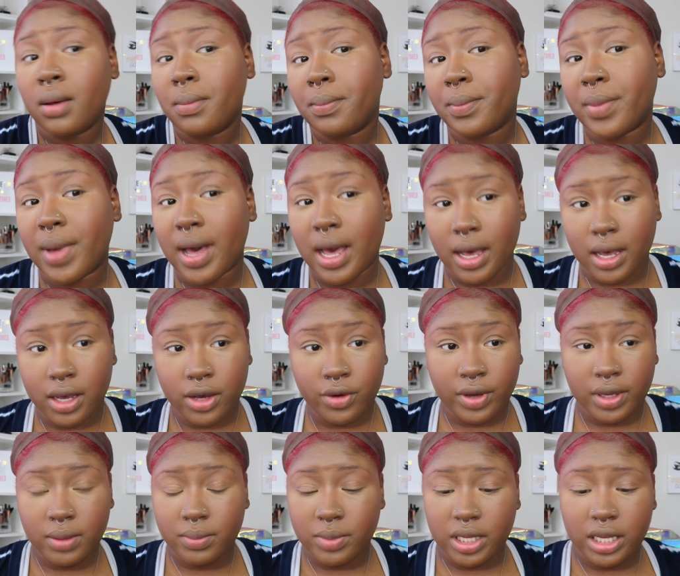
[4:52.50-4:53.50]
my
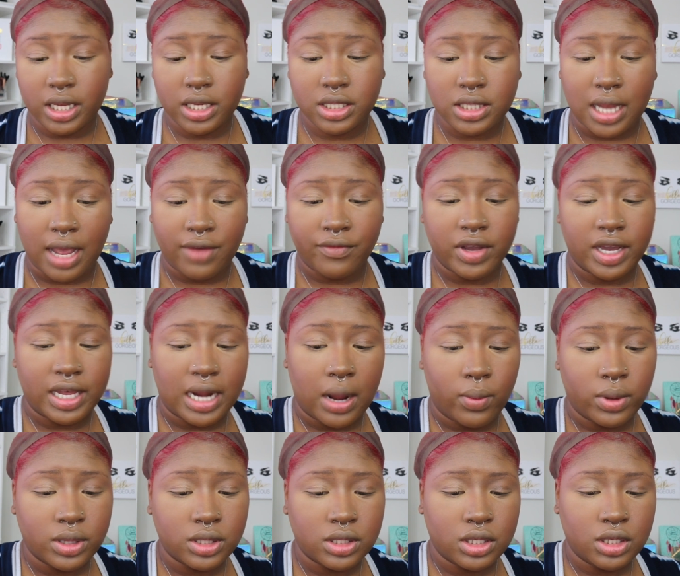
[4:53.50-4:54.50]
cream blush. I forgot I
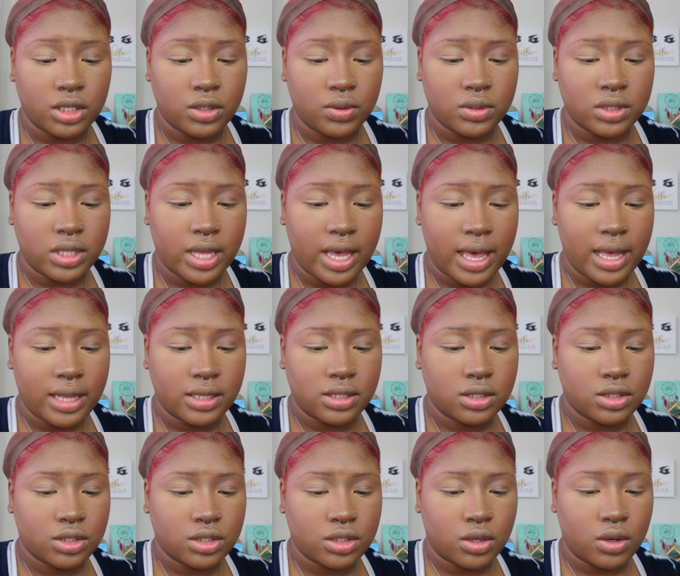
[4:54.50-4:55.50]
wanted to use that.
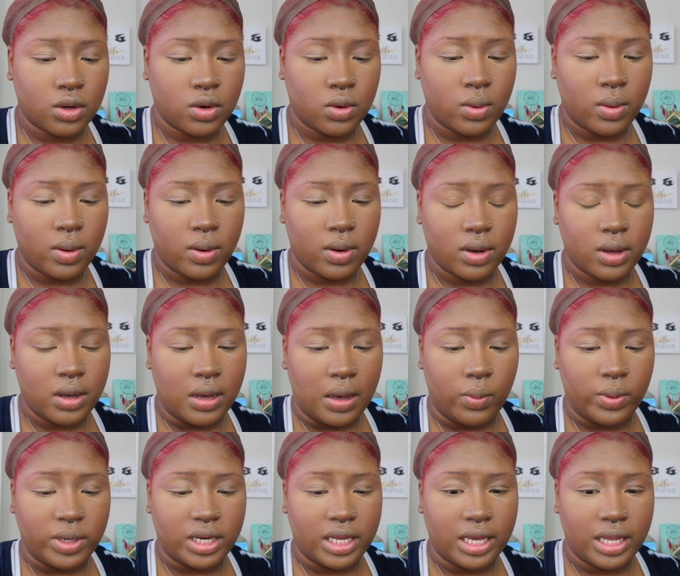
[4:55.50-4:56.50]
So I
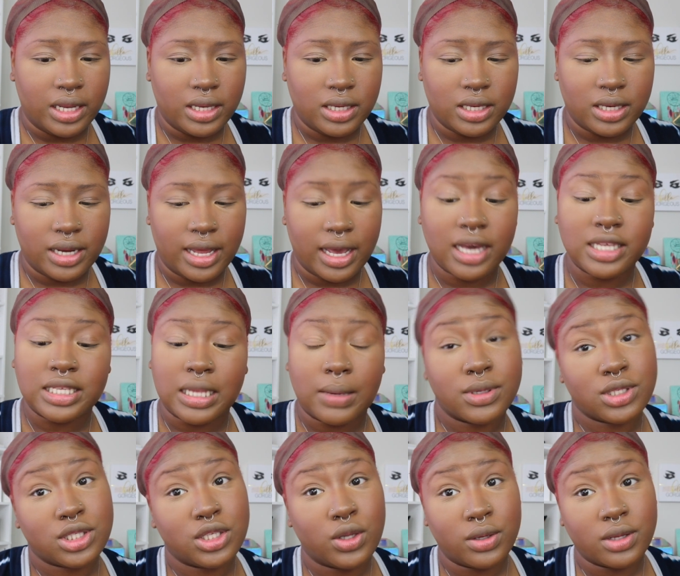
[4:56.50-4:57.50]
went ahead and did that because I
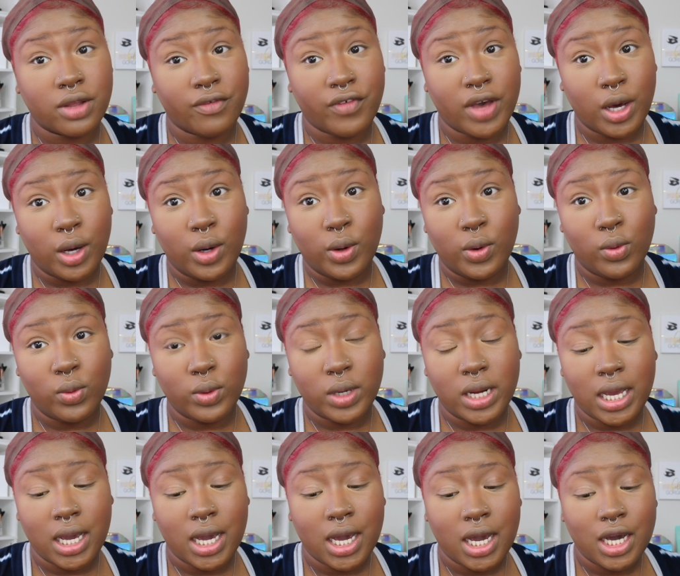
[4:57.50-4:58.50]
was still on the phone.
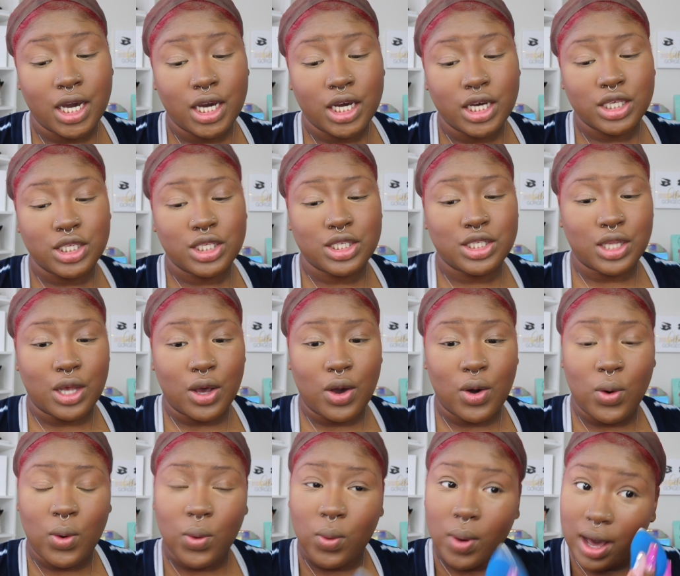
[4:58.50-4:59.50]

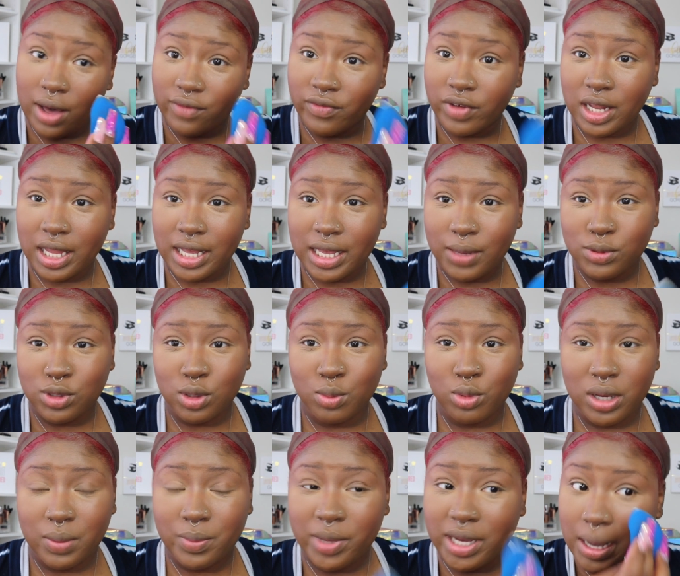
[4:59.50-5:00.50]
So I felt like it was no
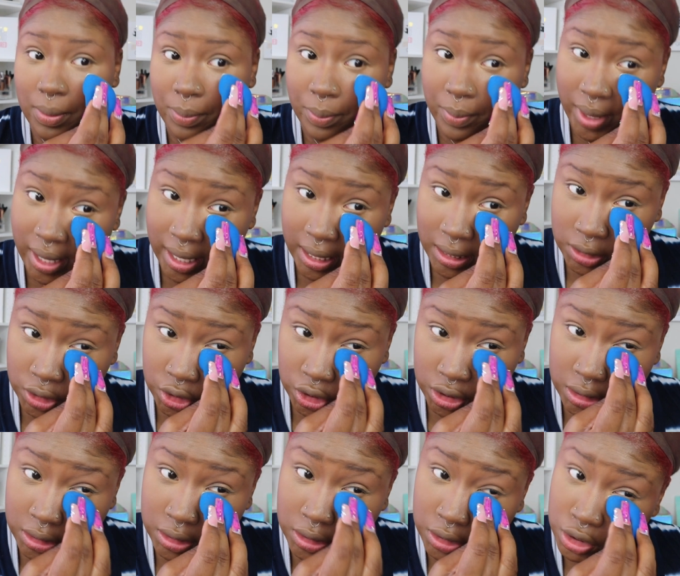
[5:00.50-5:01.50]
point in me coming back
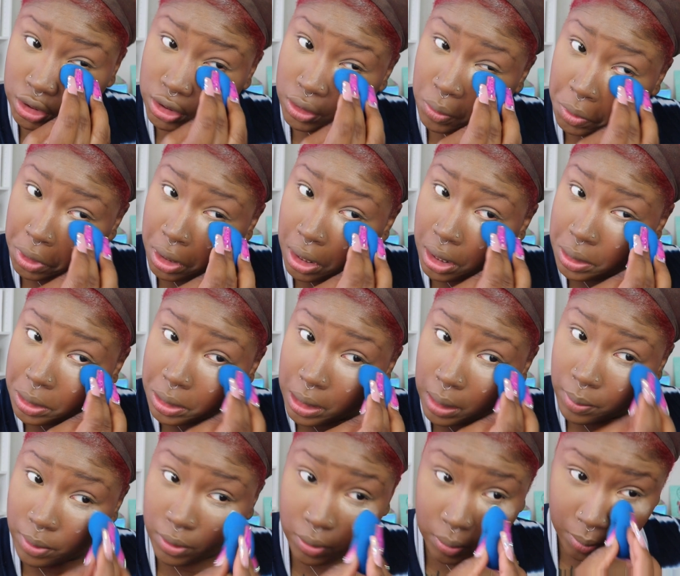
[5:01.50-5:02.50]
just to show y'all that I
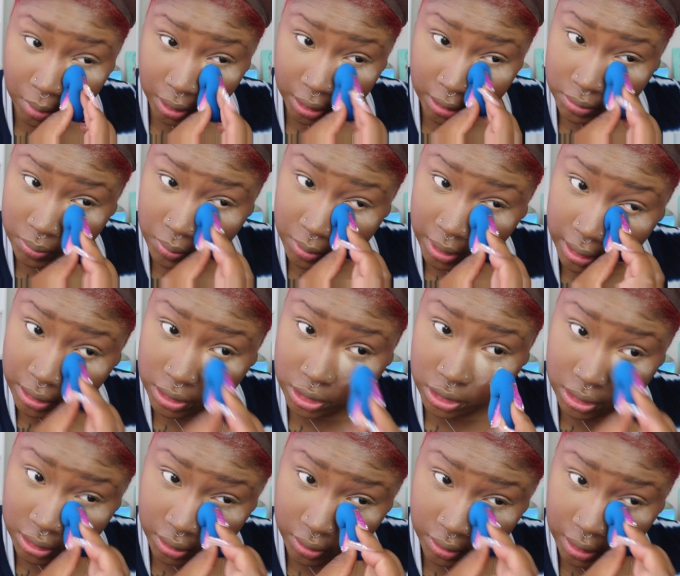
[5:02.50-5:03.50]
put on blush when I could
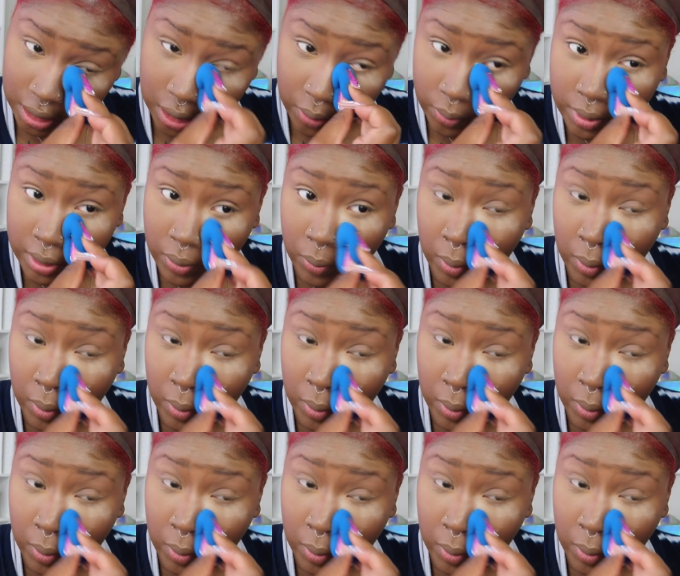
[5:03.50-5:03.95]
just tell y'all what it